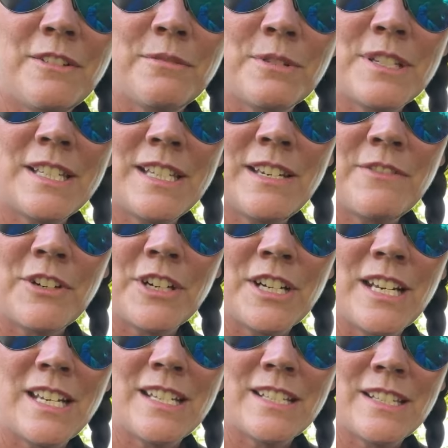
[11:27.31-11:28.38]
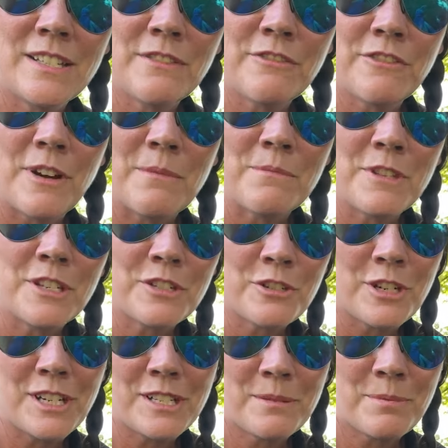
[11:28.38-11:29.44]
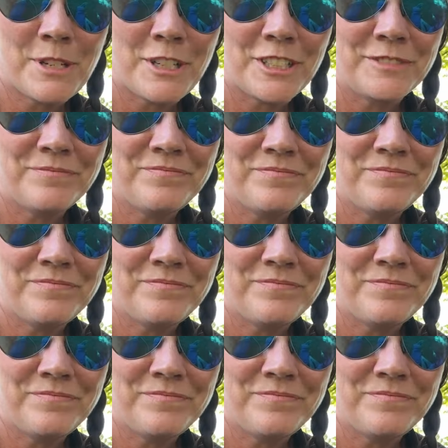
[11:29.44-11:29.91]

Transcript: receiver is from the transmitter.